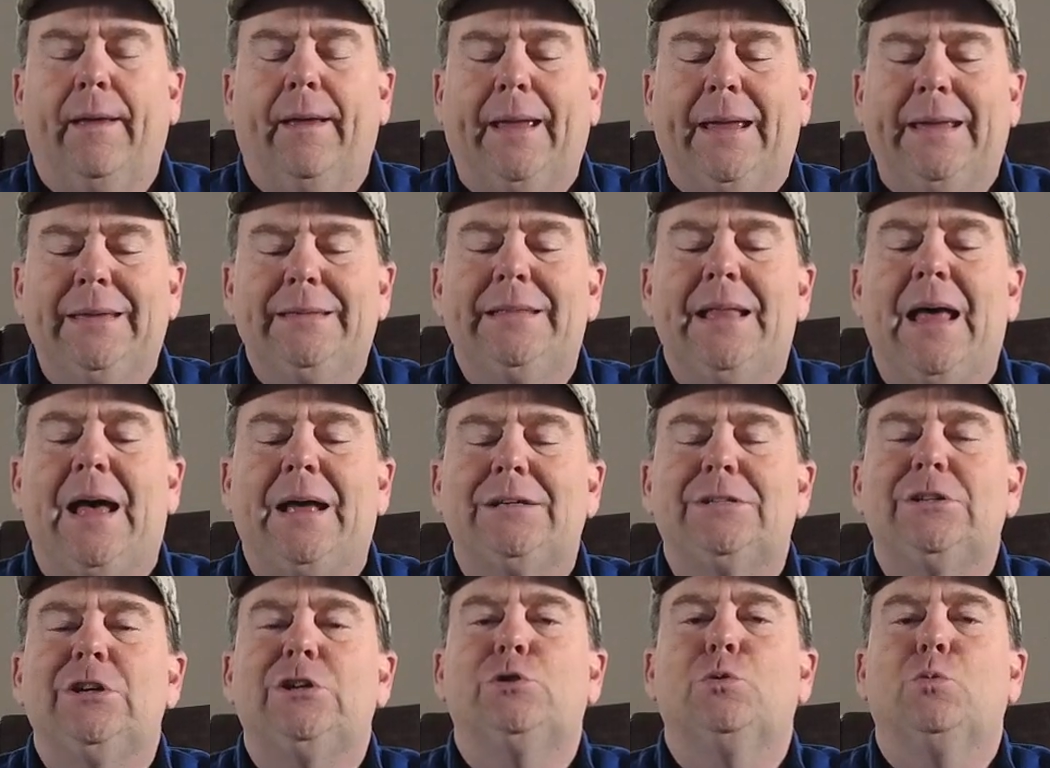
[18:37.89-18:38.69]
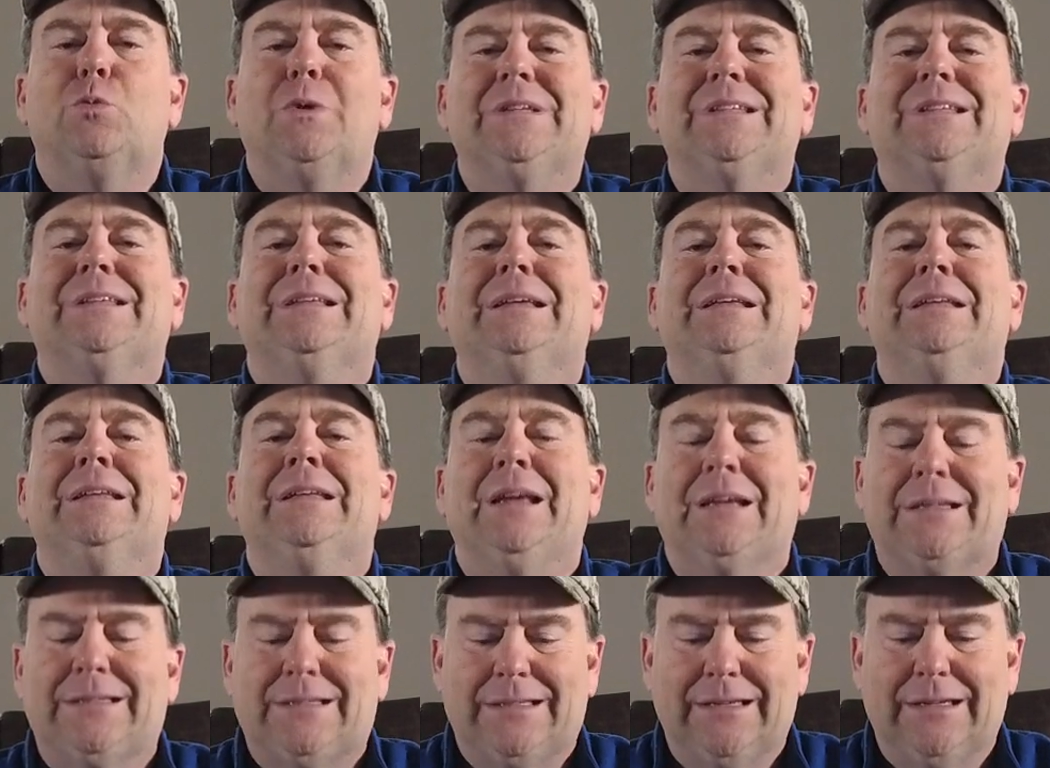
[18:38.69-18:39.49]
He's not just whistling
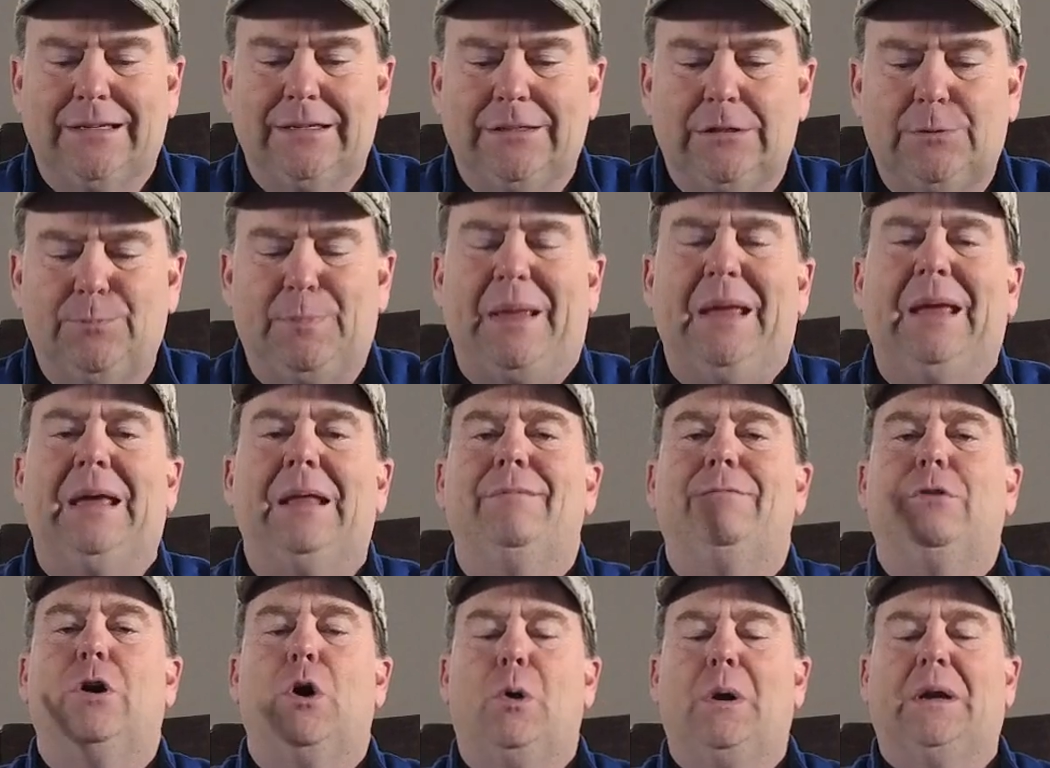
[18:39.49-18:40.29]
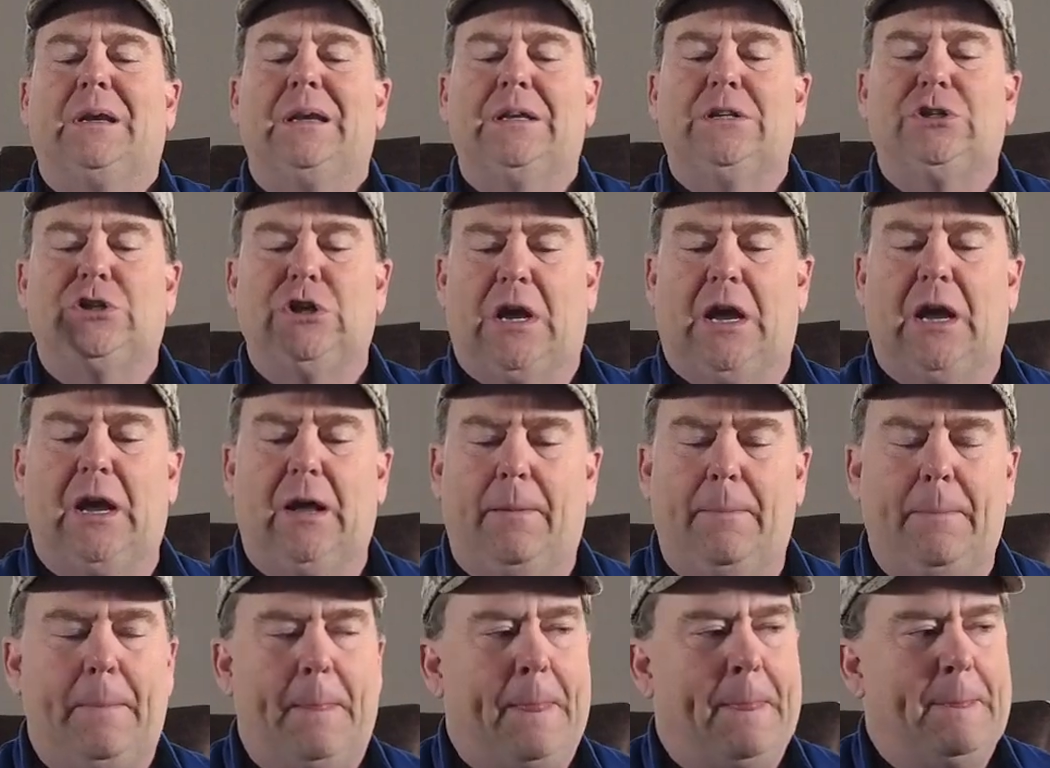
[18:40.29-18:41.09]
Dixie. Speaking of going to jail,